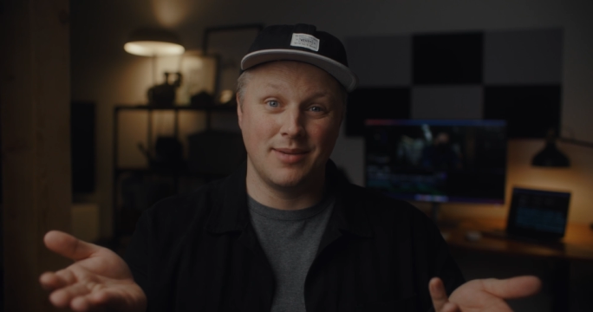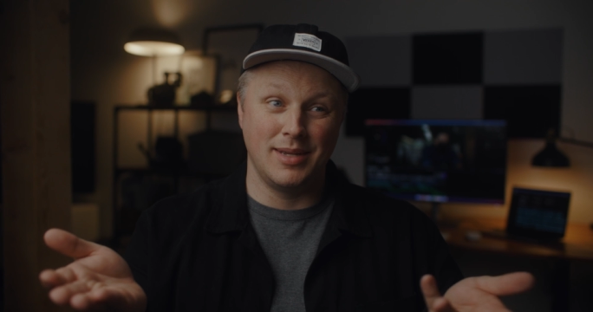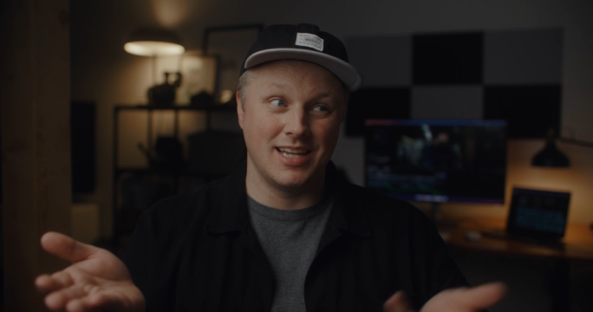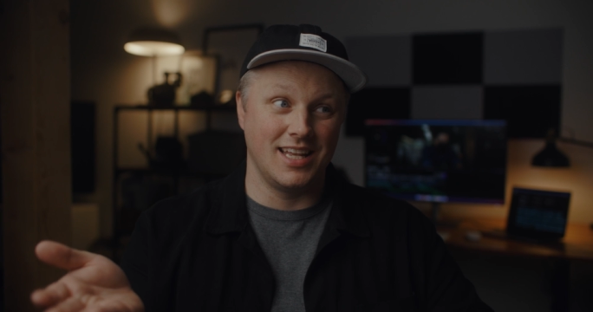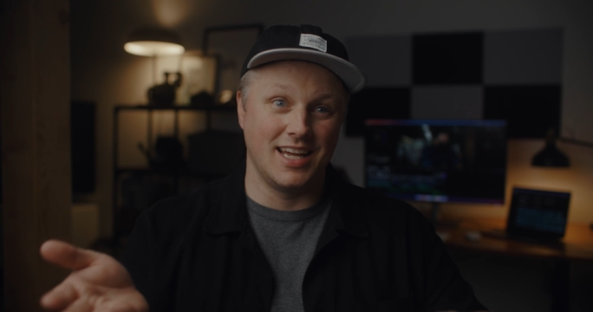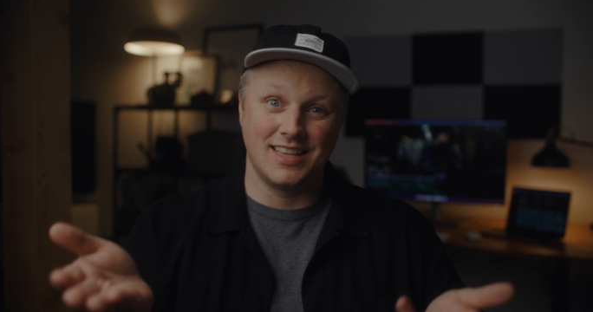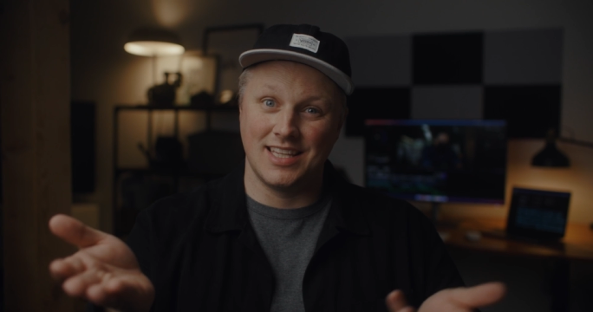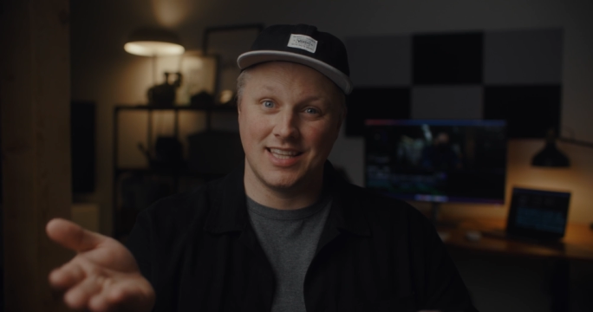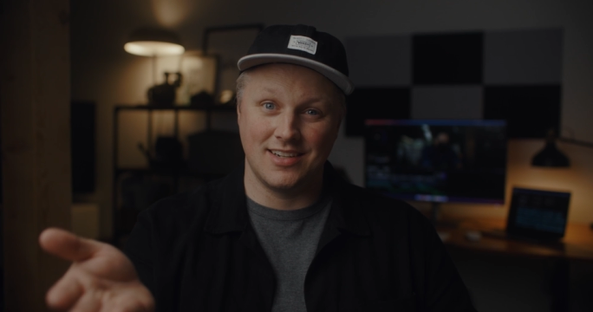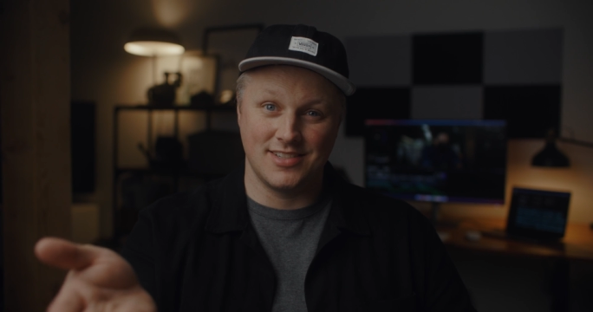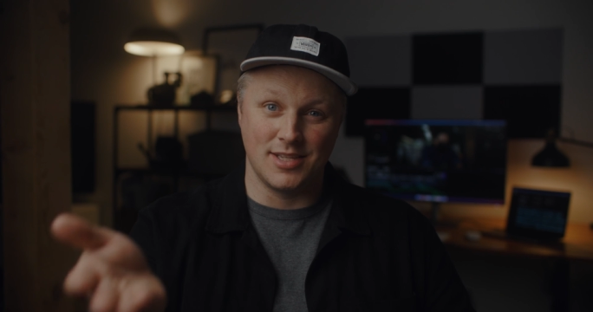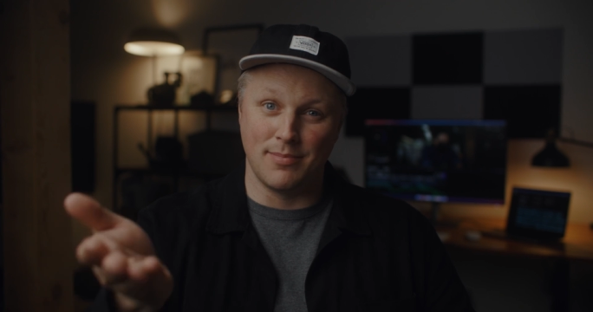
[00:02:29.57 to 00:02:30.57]
I mean, I like that
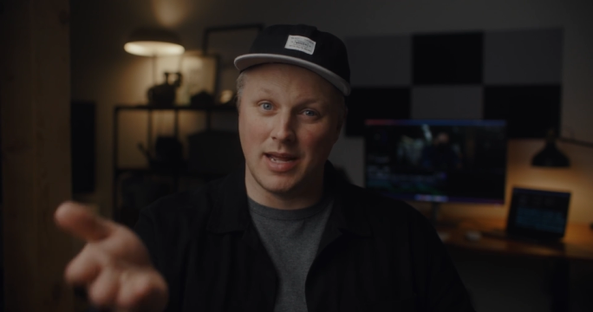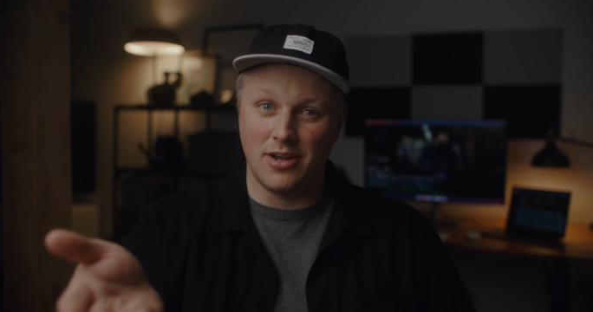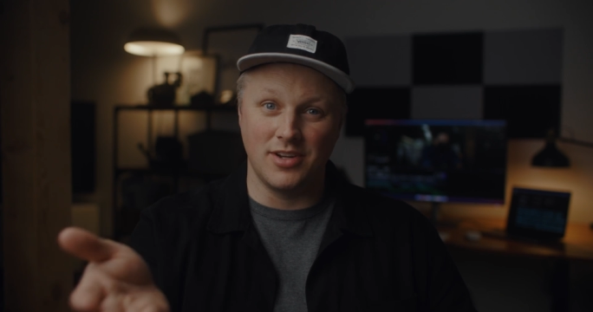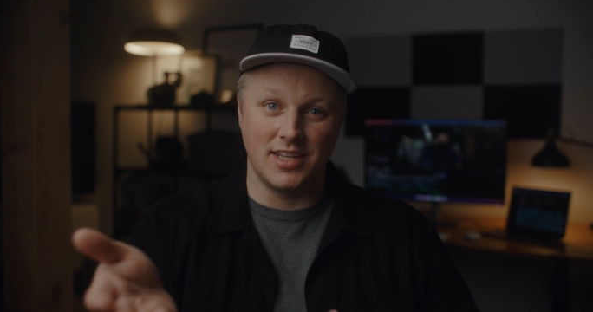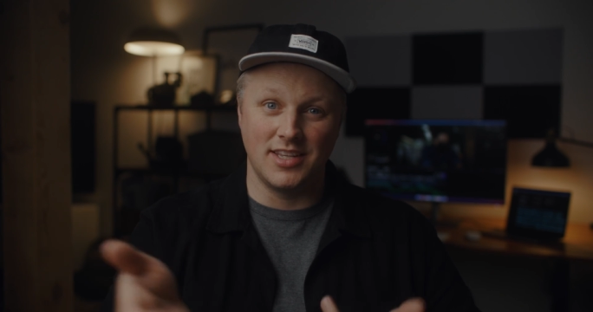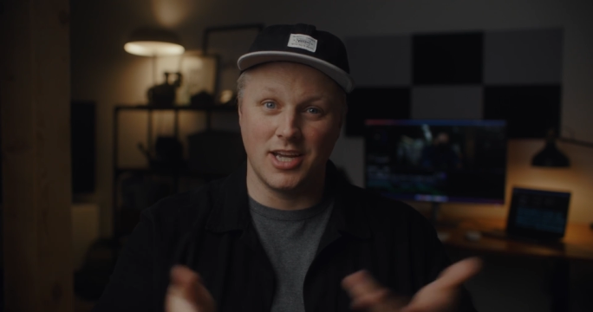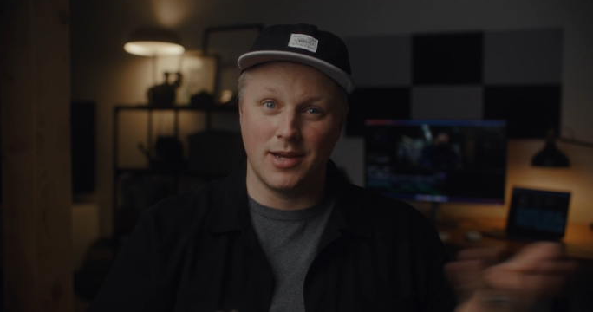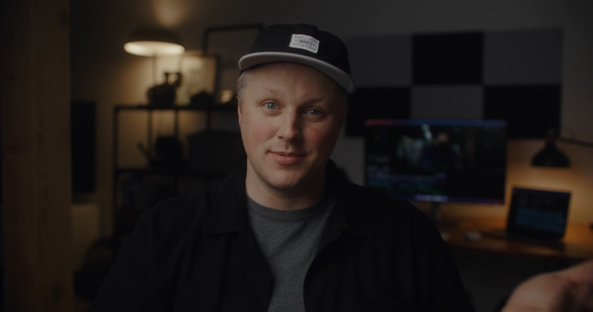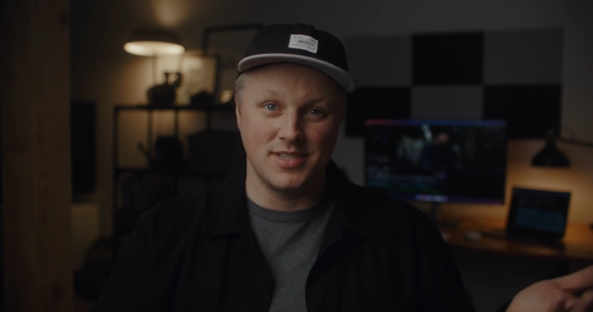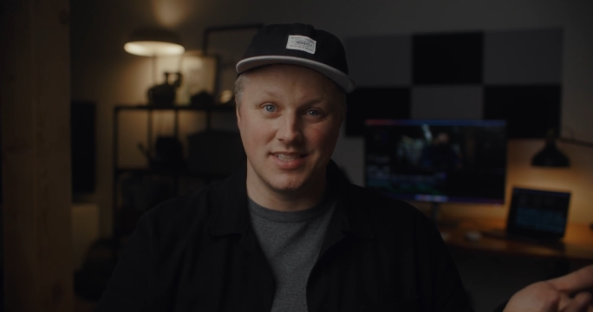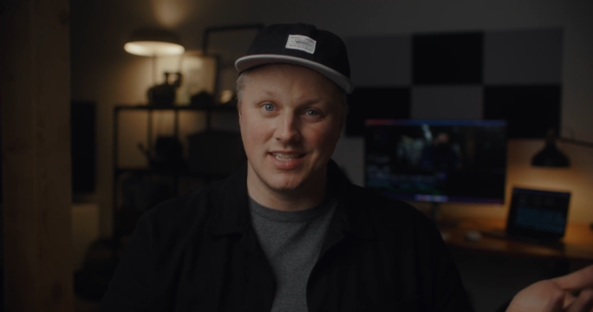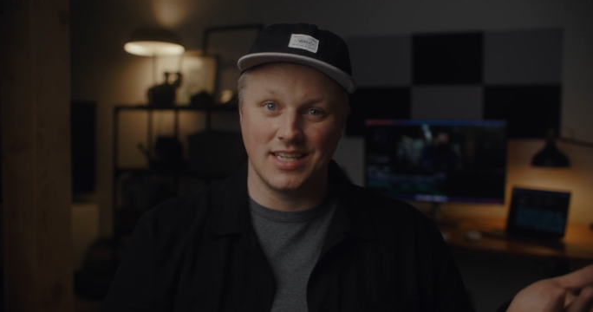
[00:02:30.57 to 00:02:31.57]
there's the mount and the
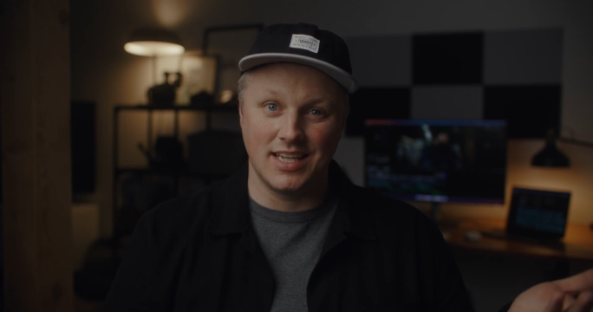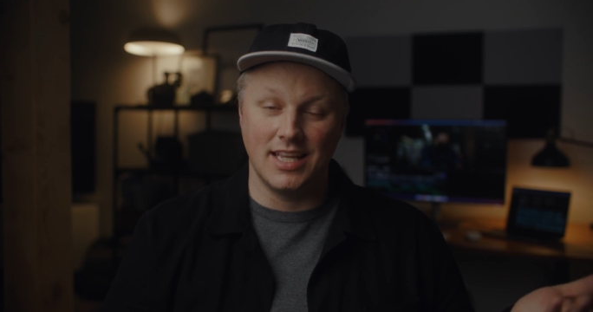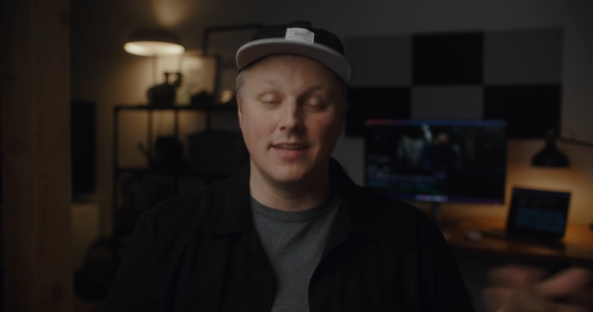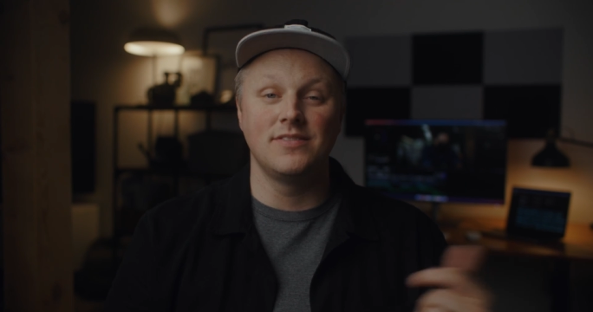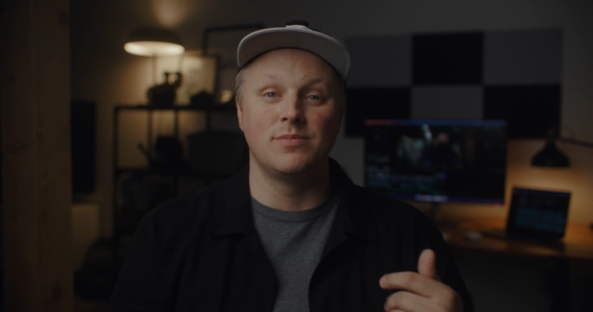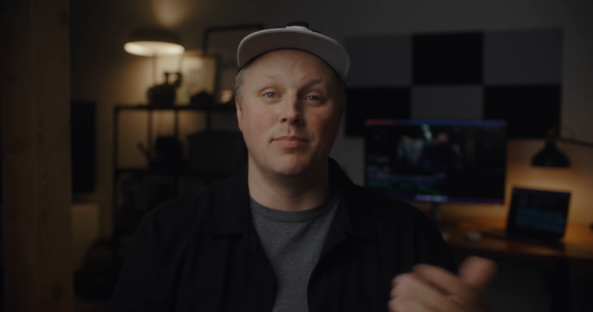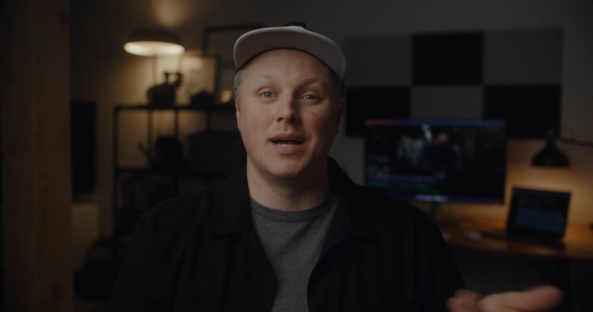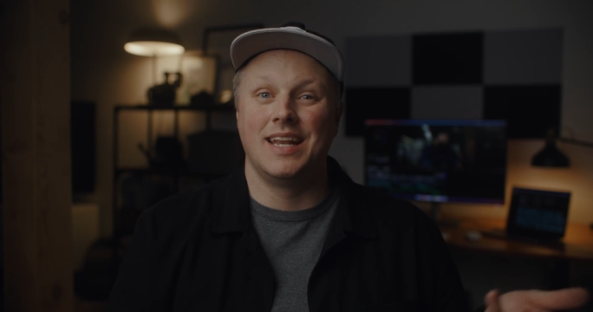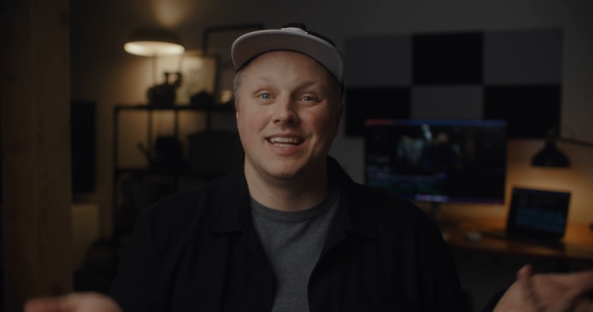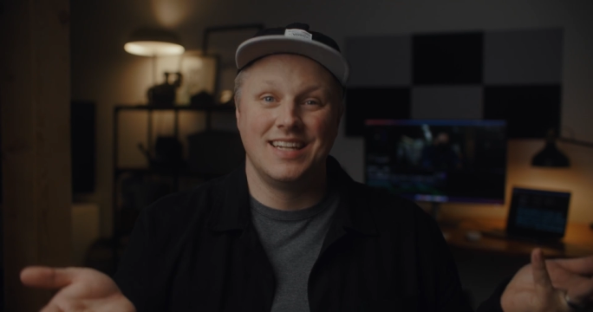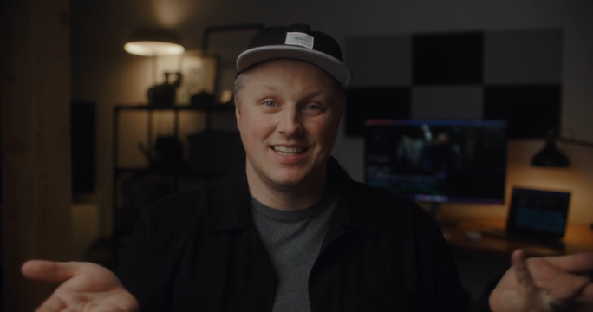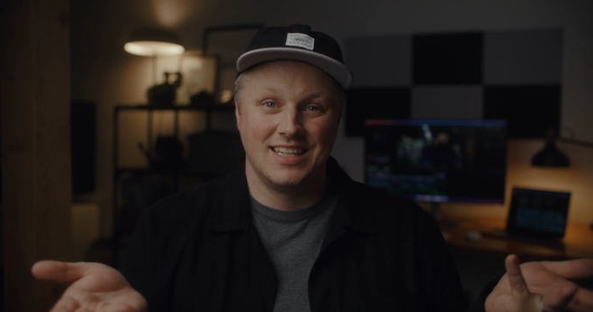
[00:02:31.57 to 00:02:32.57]
options it gives, but